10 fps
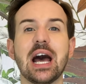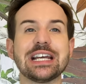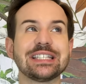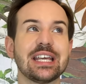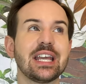
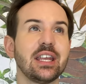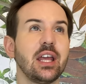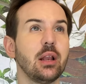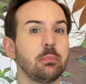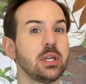I say can
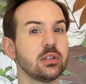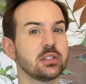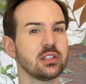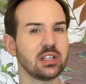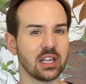help
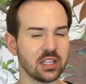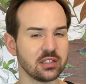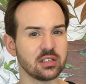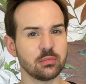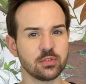because, like,
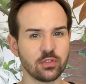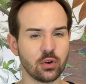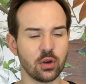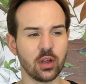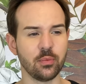in terms
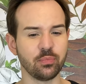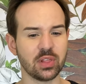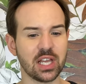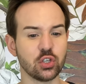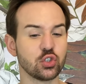for
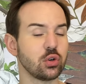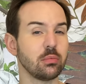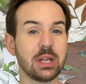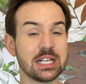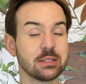like a
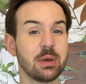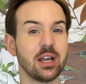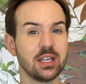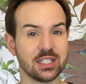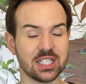strong
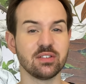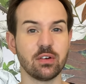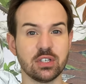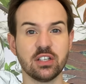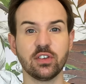melasma, it is
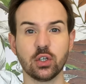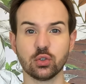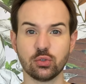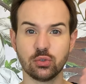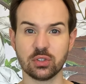very
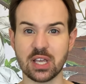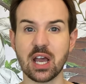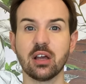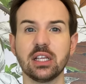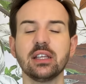difficult to tackle